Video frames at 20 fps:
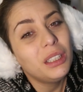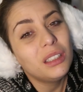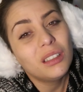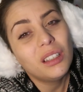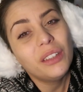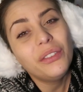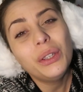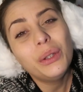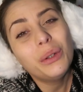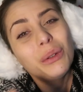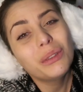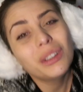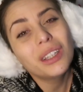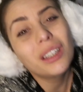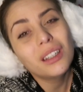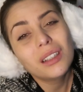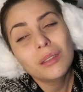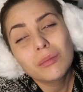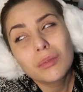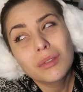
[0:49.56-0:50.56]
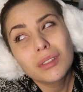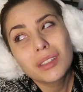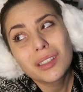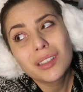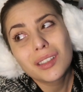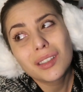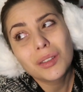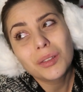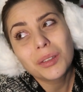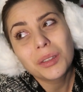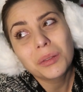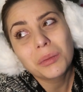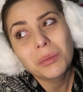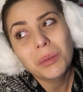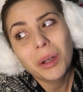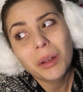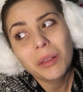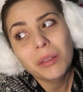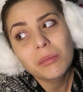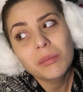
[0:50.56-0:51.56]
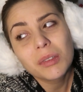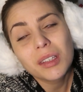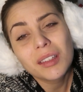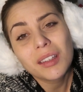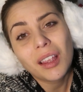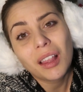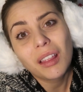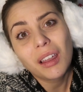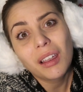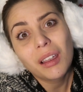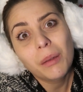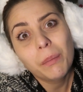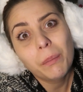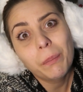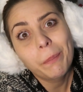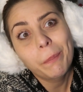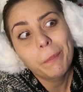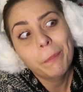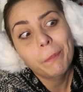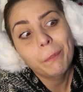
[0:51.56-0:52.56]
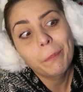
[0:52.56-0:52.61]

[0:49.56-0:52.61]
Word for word: mean, if you don't like it, I'm still gonna wear them because I like them.